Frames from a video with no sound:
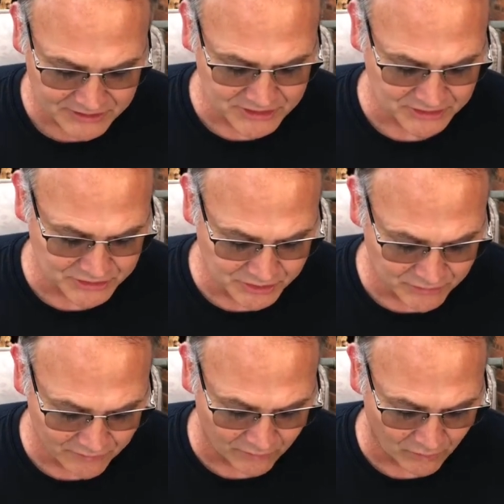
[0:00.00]
to do
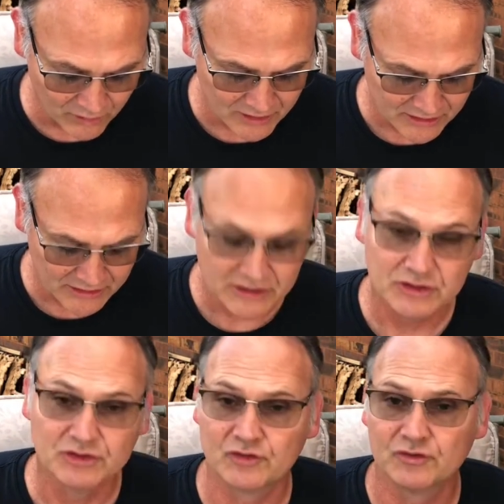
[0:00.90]
for
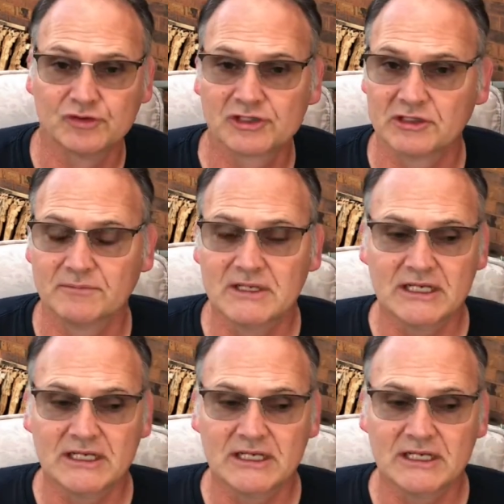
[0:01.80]
Jerusalem."